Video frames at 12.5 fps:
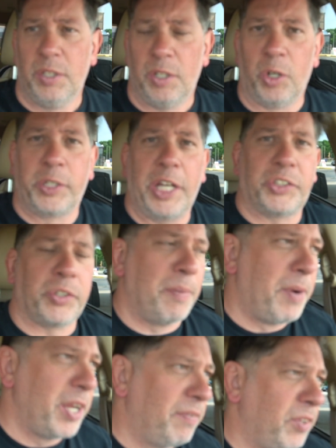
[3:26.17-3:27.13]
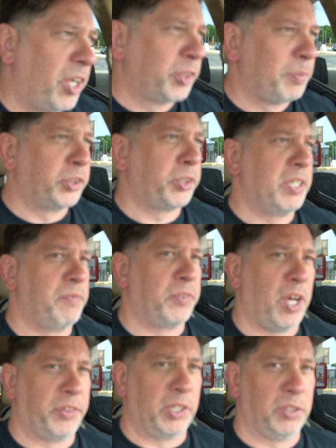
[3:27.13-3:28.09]
Okay, so I might have lost my train of
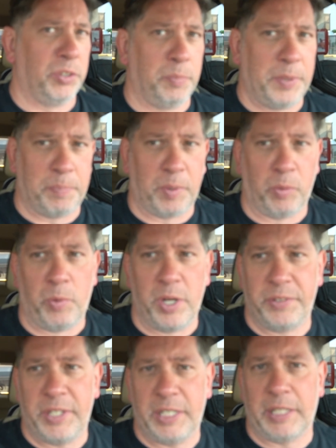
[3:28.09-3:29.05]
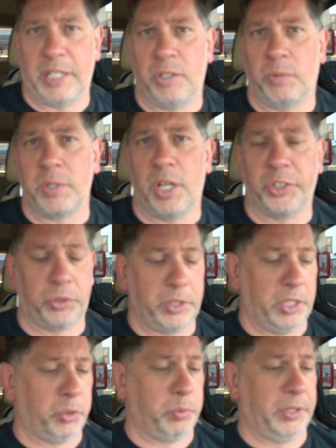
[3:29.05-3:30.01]
thought there a little bit, but one thing that, you know, we also
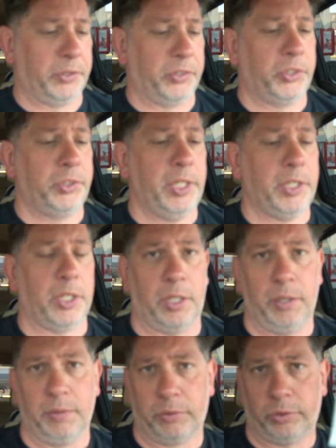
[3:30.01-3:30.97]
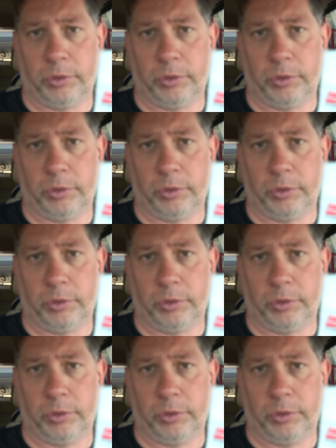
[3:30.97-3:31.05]
get is we get the sticker,